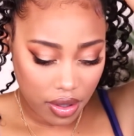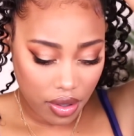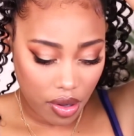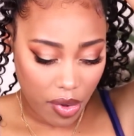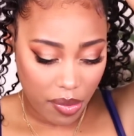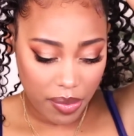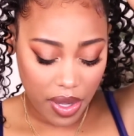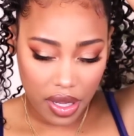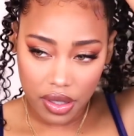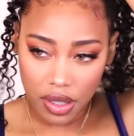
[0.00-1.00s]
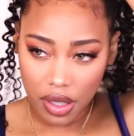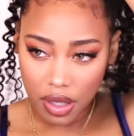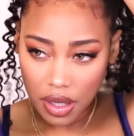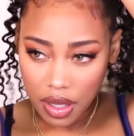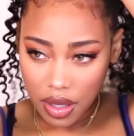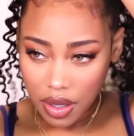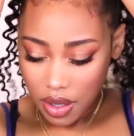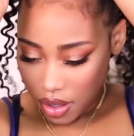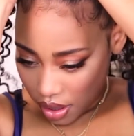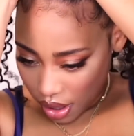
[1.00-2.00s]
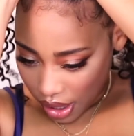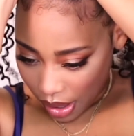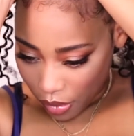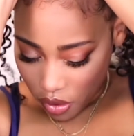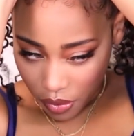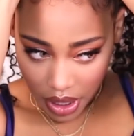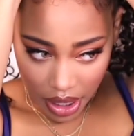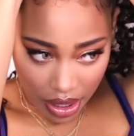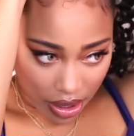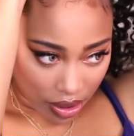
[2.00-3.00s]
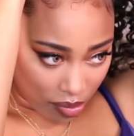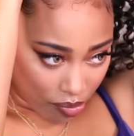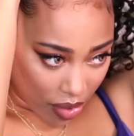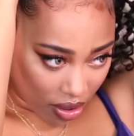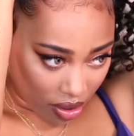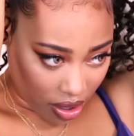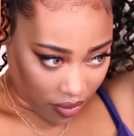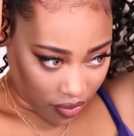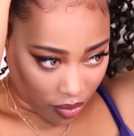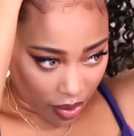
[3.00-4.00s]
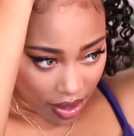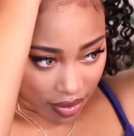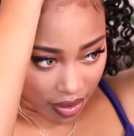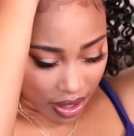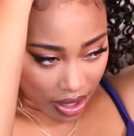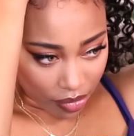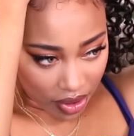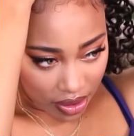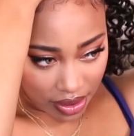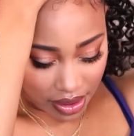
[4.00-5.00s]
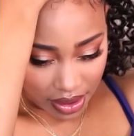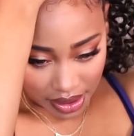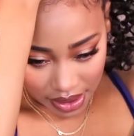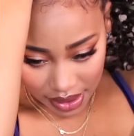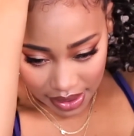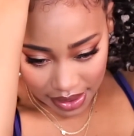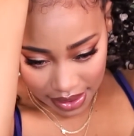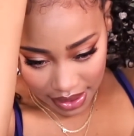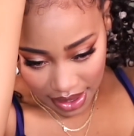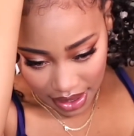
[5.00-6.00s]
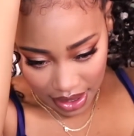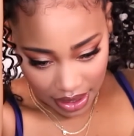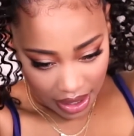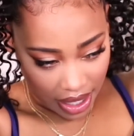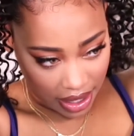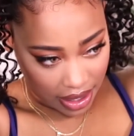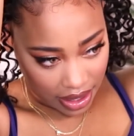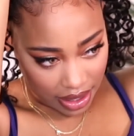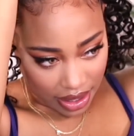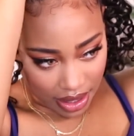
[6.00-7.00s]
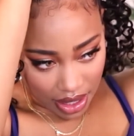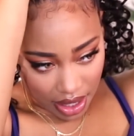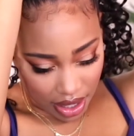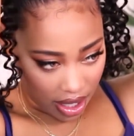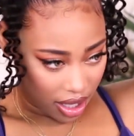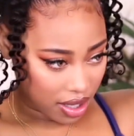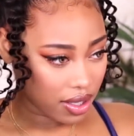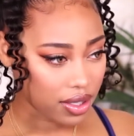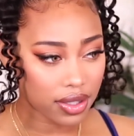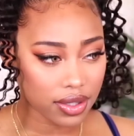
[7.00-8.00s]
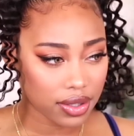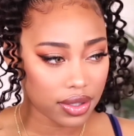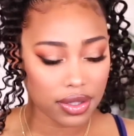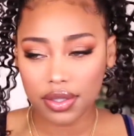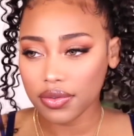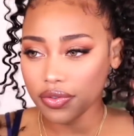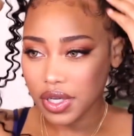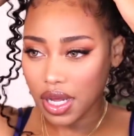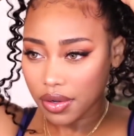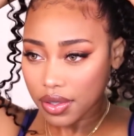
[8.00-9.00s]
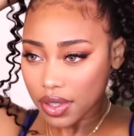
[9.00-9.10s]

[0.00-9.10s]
a bobby pin, and I'm going in the middle of the weft, and I'm just slicking that in there for now.